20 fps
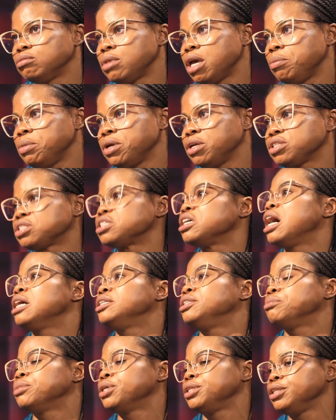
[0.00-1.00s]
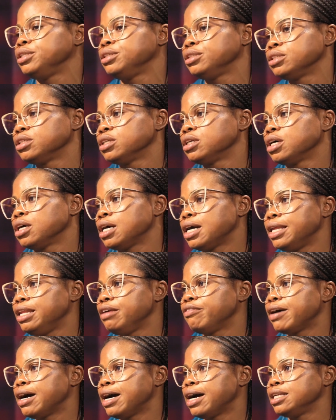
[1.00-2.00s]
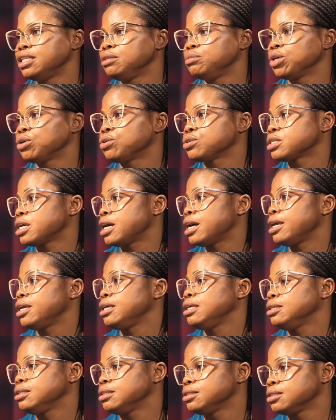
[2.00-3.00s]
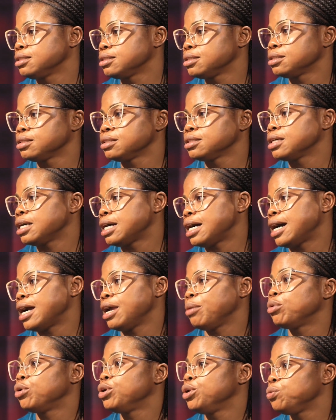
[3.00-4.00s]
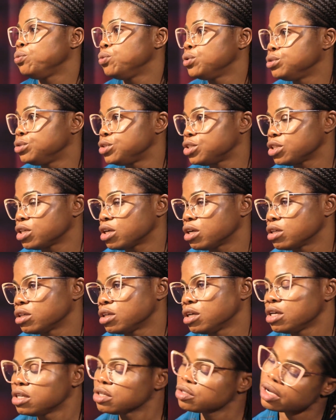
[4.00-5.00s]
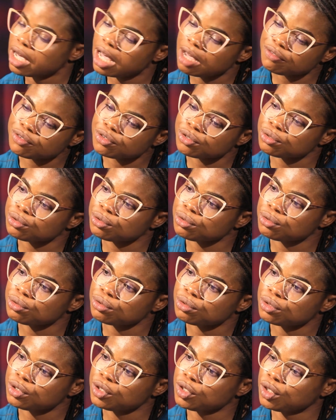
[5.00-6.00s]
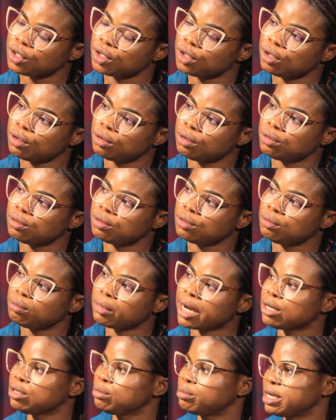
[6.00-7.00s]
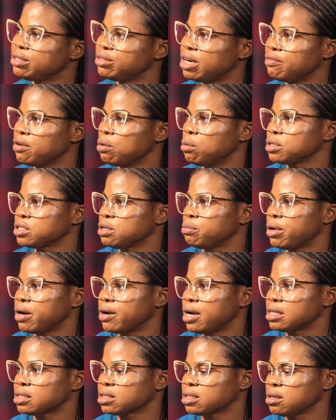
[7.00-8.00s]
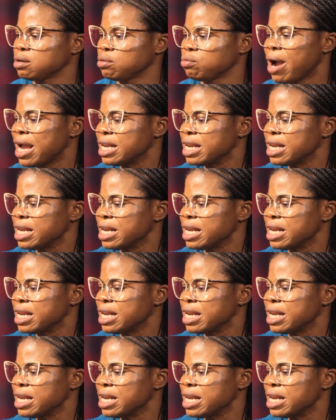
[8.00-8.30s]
Maybe she had the money. I never had it because I am on a wheelchair. So I have to, my driver was embarrassed.